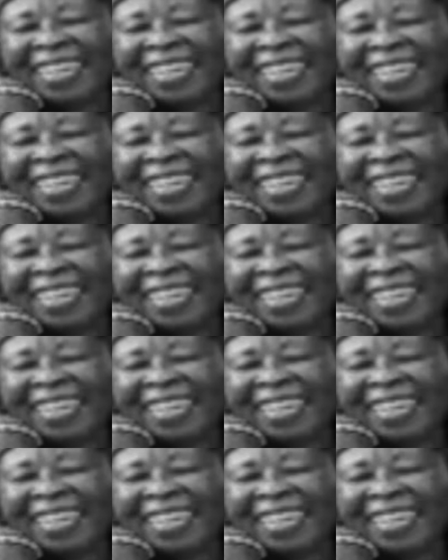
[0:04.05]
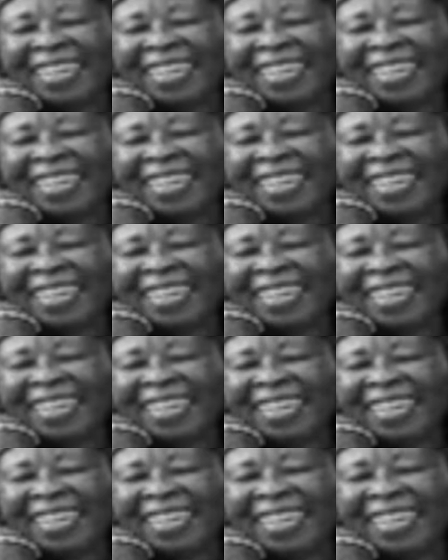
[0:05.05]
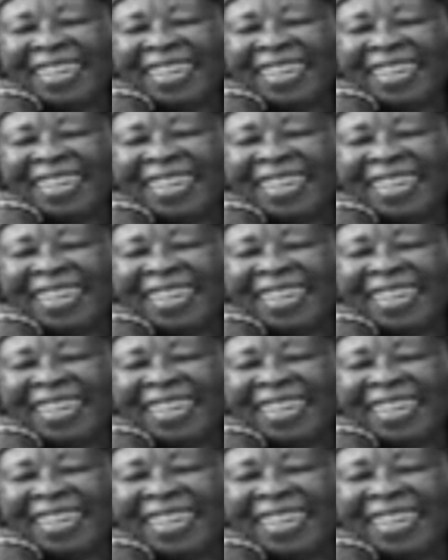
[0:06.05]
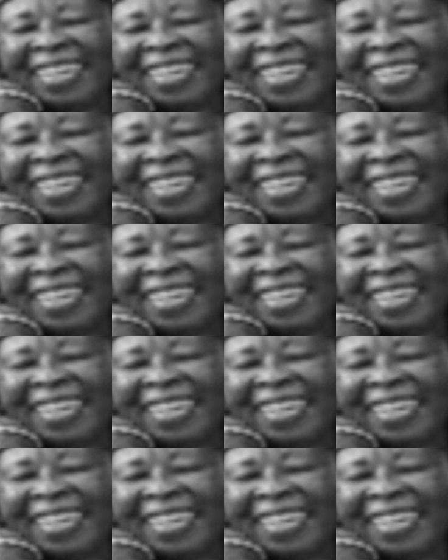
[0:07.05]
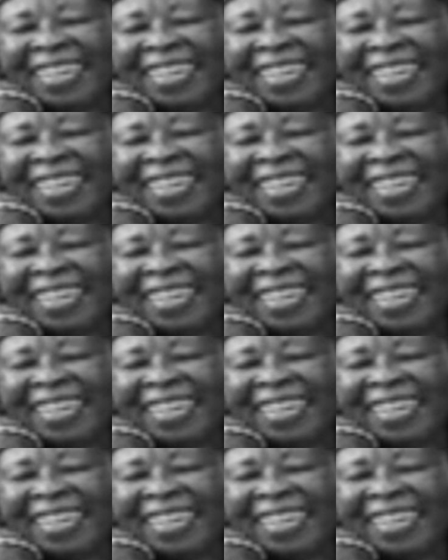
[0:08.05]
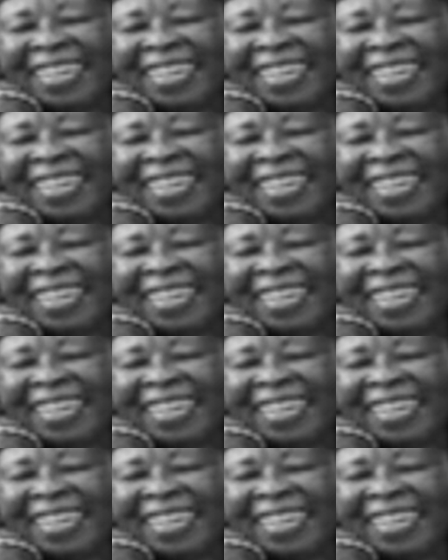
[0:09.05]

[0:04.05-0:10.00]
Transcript: [no speech]